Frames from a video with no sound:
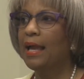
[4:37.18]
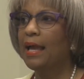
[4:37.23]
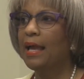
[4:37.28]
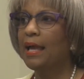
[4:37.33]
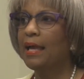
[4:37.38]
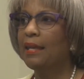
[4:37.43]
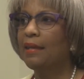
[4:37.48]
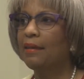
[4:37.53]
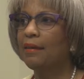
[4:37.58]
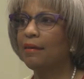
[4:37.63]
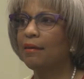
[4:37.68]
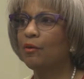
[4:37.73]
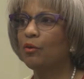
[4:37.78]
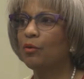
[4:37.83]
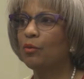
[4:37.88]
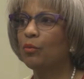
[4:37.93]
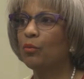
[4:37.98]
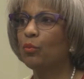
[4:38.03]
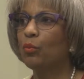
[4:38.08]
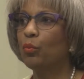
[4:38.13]
and
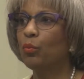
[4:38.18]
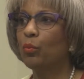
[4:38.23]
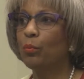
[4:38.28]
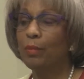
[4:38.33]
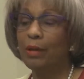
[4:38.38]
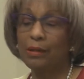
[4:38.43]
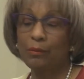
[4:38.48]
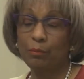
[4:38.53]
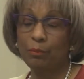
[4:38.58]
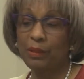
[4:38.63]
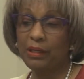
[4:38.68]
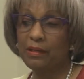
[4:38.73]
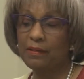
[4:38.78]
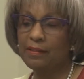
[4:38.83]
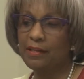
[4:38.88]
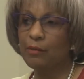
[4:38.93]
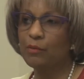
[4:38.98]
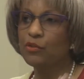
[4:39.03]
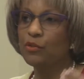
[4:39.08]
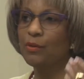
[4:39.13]

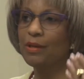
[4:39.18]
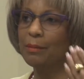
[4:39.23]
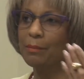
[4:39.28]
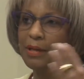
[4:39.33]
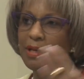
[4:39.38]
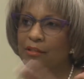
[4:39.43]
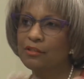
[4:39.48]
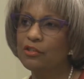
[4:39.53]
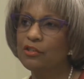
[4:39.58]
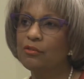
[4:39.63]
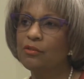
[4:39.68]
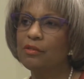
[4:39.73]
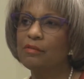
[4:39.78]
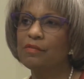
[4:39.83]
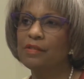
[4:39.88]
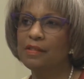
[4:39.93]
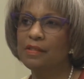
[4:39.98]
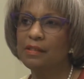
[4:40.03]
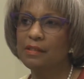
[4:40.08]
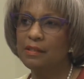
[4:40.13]
because I was going back to
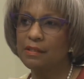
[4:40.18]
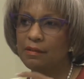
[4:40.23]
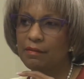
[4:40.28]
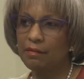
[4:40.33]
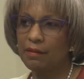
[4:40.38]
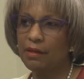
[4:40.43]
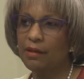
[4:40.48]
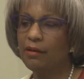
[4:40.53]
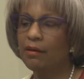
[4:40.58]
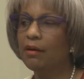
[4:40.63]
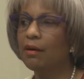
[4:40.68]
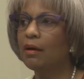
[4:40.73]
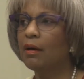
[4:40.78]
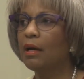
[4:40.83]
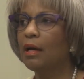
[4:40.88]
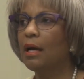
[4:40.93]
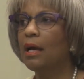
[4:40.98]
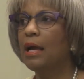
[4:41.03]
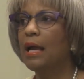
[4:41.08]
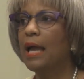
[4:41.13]
university there.
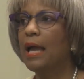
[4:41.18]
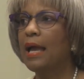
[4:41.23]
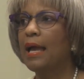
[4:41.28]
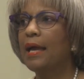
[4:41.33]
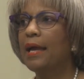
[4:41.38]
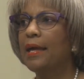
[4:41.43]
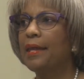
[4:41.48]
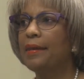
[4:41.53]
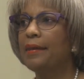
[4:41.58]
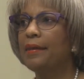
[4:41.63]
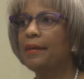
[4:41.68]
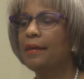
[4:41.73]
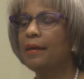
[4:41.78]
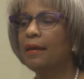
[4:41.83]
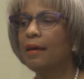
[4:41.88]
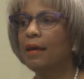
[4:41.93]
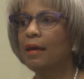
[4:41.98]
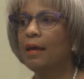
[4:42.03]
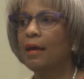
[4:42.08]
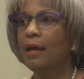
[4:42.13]
And
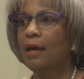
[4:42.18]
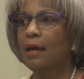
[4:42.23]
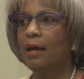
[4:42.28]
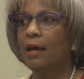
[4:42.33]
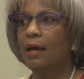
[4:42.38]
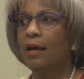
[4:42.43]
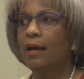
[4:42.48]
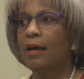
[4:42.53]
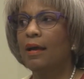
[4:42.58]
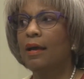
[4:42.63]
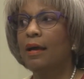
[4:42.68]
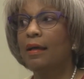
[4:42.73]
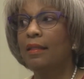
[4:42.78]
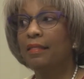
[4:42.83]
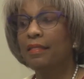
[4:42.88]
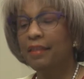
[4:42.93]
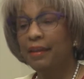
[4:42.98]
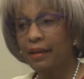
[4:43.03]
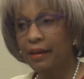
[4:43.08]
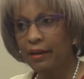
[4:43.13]

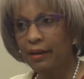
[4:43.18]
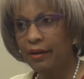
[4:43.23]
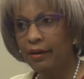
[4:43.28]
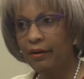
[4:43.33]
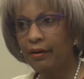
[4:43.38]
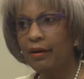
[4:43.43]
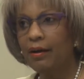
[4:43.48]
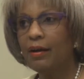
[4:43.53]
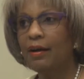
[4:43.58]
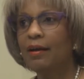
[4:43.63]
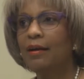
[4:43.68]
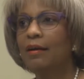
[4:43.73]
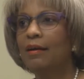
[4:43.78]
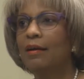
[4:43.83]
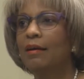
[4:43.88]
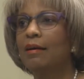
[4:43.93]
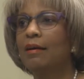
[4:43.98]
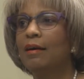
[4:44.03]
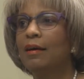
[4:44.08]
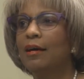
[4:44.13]
there,
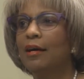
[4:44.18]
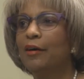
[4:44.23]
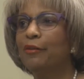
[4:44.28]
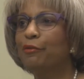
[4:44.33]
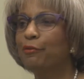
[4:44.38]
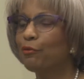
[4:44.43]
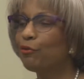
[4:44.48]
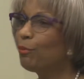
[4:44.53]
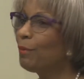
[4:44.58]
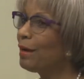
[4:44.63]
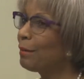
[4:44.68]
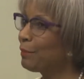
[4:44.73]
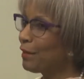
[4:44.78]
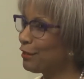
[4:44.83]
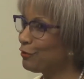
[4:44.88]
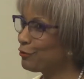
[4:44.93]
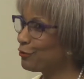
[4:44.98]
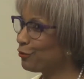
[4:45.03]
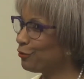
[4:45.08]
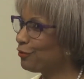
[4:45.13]
through my
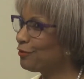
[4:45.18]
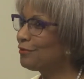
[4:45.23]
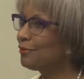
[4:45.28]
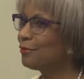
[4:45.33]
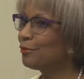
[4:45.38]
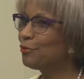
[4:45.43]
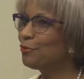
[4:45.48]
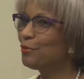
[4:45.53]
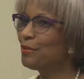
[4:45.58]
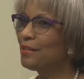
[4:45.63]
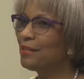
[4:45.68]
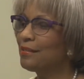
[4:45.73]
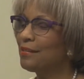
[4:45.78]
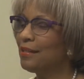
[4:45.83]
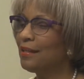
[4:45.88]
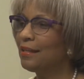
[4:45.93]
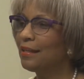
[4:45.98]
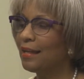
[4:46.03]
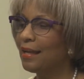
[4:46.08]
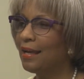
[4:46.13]
mentor, who was
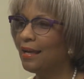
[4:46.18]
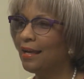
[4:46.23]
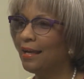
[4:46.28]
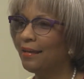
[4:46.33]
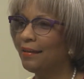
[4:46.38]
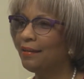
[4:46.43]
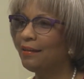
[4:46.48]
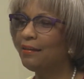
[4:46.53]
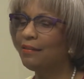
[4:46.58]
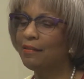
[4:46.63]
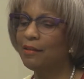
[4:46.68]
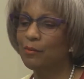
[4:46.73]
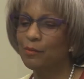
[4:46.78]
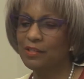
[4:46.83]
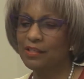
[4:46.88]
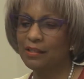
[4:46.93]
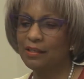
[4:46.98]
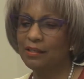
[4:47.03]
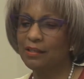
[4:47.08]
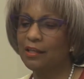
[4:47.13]
in Guyana, there
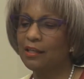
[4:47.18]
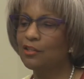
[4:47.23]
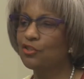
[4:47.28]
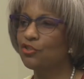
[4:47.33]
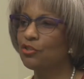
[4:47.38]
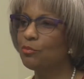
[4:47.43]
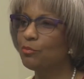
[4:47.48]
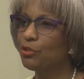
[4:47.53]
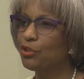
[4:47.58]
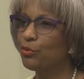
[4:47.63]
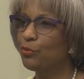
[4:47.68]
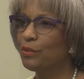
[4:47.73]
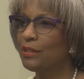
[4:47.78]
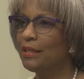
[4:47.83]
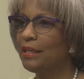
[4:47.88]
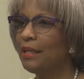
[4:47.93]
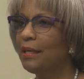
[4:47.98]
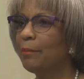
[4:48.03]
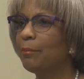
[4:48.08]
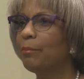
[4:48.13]
was a connection
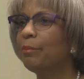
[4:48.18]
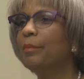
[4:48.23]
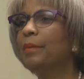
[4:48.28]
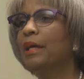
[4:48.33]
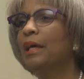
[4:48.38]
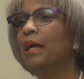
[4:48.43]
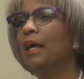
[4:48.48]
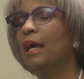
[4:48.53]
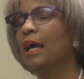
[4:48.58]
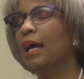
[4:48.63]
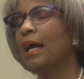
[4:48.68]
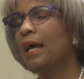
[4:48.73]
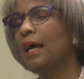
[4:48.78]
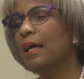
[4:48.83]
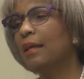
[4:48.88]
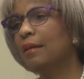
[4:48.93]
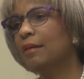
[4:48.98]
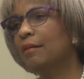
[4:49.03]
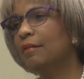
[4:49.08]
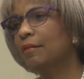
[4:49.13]
between him
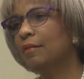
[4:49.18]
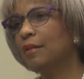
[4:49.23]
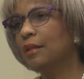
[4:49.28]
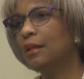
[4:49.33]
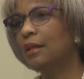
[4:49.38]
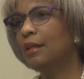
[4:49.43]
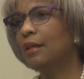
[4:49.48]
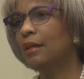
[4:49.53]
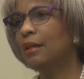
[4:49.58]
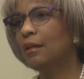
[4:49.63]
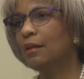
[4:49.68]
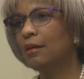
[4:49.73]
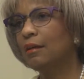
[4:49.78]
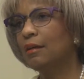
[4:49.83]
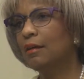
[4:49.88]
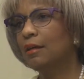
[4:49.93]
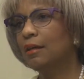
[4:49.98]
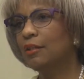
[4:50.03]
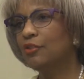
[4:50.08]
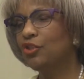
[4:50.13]
and the
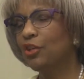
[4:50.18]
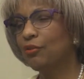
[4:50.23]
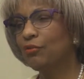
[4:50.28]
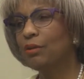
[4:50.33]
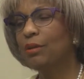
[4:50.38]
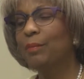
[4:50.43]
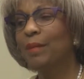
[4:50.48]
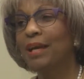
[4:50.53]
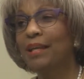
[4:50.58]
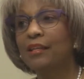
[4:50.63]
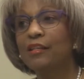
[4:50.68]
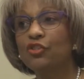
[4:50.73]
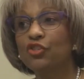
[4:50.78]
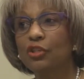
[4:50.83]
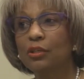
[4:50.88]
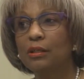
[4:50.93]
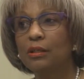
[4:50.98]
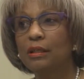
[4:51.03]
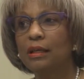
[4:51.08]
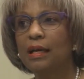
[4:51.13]
general
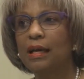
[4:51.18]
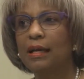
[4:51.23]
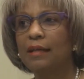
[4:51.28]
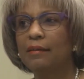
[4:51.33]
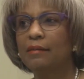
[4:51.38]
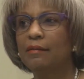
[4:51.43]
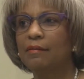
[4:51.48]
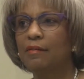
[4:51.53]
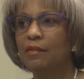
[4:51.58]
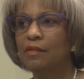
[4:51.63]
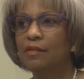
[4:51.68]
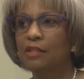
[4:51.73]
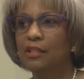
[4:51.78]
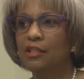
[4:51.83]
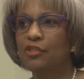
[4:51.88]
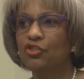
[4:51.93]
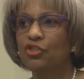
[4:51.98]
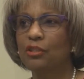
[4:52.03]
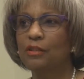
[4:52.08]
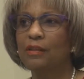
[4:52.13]
manager at the
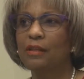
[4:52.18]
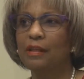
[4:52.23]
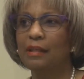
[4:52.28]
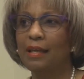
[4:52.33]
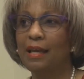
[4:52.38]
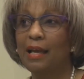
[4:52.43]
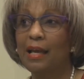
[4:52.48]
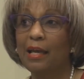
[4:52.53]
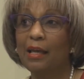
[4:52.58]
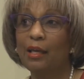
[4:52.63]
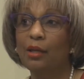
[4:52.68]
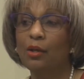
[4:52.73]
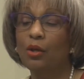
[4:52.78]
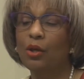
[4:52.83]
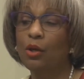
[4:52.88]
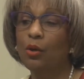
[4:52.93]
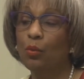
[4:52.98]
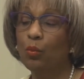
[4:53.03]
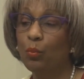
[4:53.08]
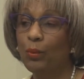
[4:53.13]
station that I
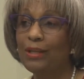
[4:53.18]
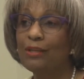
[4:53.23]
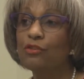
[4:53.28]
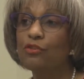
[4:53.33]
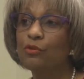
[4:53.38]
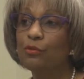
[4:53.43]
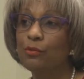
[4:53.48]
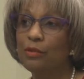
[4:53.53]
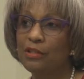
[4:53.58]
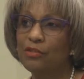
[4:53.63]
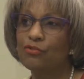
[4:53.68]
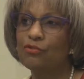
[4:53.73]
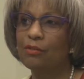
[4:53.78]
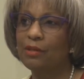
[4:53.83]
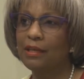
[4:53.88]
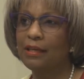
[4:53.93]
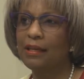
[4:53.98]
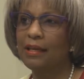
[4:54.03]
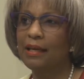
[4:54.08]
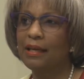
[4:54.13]
went to in
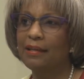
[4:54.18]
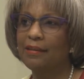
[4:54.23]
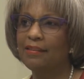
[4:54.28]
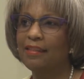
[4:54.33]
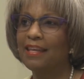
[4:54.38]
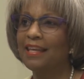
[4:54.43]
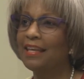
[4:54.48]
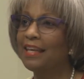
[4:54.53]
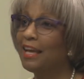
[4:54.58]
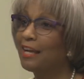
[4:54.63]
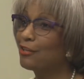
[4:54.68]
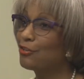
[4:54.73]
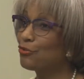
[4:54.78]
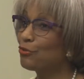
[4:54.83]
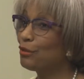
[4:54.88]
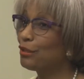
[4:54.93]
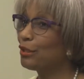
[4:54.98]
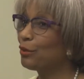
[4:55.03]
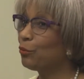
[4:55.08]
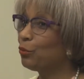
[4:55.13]
Trinidad. They had
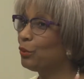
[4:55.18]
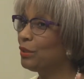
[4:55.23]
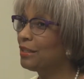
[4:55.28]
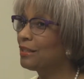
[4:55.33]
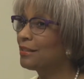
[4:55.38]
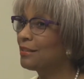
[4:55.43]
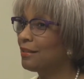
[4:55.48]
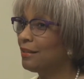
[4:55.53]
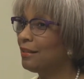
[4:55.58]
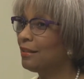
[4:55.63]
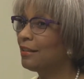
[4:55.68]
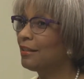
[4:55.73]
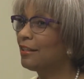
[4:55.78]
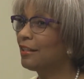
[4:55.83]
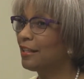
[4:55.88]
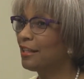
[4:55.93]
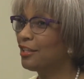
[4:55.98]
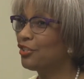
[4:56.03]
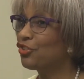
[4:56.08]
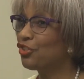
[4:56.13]
actually worked
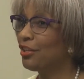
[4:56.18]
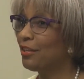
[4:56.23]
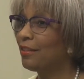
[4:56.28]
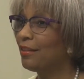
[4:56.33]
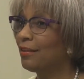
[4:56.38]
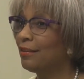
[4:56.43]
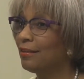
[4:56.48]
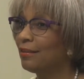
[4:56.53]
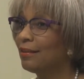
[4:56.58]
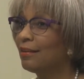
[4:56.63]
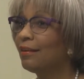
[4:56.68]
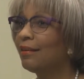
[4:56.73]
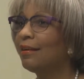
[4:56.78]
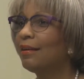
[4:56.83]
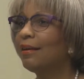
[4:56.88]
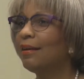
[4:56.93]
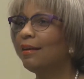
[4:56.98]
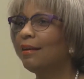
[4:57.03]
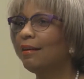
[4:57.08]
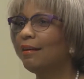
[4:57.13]
under each other
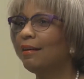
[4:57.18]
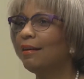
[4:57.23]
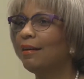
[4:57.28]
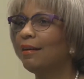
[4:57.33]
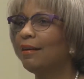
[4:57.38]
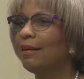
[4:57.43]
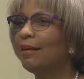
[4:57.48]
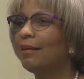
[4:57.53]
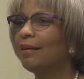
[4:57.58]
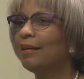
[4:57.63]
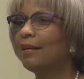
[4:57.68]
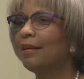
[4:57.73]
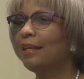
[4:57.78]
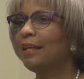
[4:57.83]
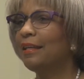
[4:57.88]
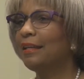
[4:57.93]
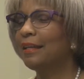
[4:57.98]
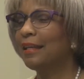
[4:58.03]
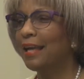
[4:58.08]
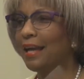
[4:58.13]

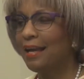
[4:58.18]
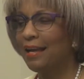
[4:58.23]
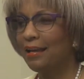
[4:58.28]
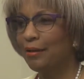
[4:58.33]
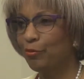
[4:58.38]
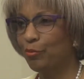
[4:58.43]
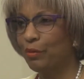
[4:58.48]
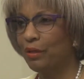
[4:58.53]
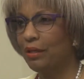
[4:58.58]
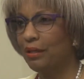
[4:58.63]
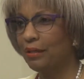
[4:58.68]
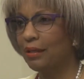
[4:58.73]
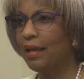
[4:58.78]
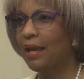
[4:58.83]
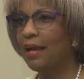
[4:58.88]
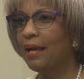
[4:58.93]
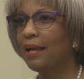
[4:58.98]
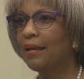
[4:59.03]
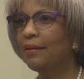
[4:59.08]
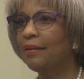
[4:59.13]
in
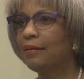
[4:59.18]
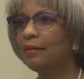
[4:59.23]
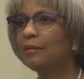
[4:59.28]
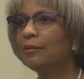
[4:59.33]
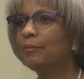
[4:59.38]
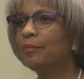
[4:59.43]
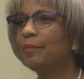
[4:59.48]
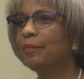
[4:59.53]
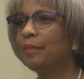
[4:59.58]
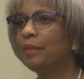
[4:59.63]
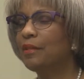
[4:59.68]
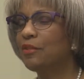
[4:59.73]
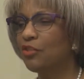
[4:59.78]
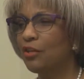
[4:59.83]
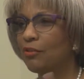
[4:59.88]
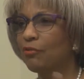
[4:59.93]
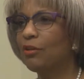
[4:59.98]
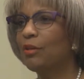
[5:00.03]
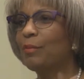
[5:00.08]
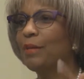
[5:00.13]
Guyana the
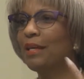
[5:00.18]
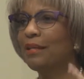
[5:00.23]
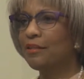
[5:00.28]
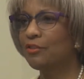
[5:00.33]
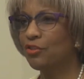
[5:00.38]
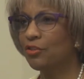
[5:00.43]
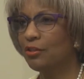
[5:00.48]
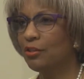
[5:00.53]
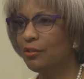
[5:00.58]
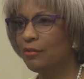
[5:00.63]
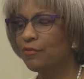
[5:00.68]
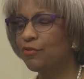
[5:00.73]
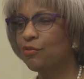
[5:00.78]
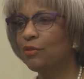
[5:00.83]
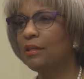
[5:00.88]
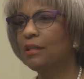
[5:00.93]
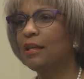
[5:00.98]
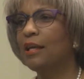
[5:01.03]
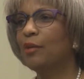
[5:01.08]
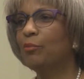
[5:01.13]
general manager of
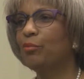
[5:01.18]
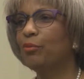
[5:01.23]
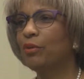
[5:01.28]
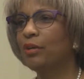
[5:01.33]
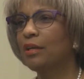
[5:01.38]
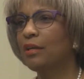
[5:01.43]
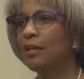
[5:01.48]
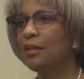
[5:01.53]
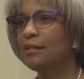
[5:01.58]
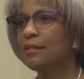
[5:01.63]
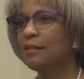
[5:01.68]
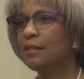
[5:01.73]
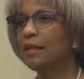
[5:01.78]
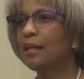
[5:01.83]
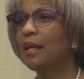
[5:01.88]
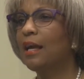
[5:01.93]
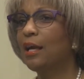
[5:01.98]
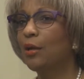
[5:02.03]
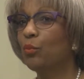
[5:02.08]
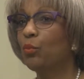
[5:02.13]
Trinidad
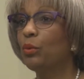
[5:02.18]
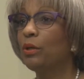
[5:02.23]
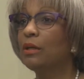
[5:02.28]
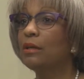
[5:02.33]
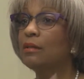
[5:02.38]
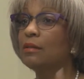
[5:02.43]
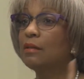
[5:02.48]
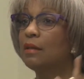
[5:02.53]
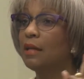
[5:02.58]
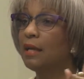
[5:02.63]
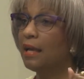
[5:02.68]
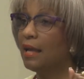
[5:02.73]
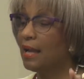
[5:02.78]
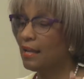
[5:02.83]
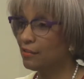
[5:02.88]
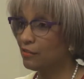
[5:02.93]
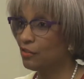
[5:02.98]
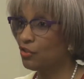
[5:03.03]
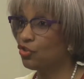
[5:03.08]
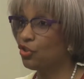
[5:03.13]
Broadcasting, had worked
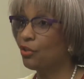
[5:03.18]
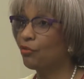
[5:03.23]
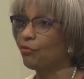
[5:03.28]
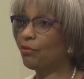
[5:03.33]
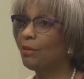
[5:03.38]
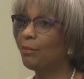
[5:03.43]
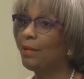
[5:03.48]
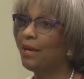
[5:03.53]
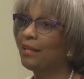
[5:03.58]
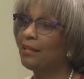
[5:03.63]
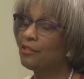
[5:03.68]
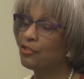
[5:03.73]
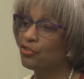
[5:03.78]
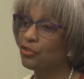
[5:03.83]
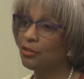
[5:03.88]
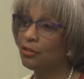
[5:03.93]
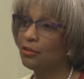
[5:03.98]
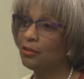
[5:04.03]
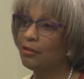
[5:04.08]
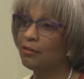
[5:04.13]
as the general
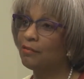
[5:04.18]
manager